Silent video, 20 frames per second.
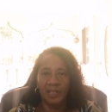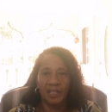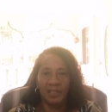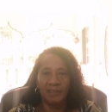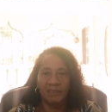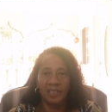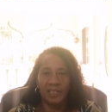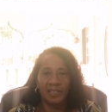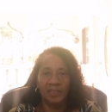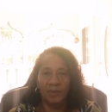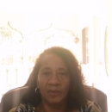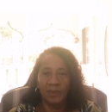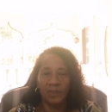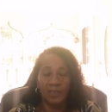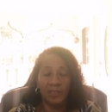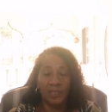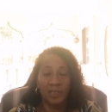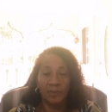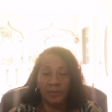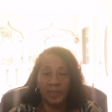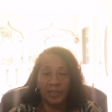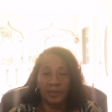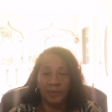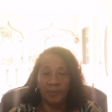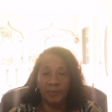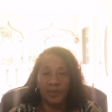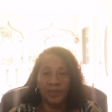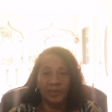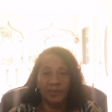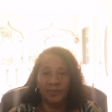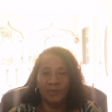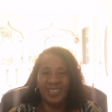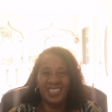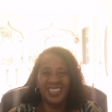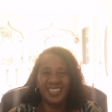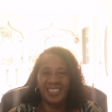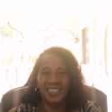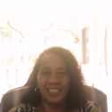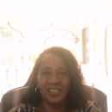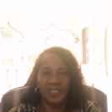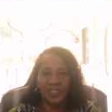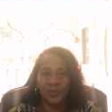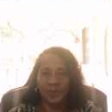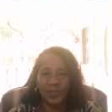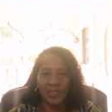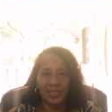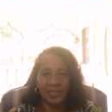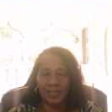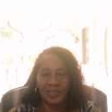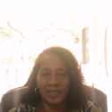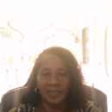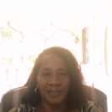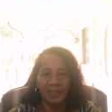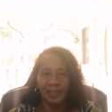How they look, I don't know, but we didn't do it.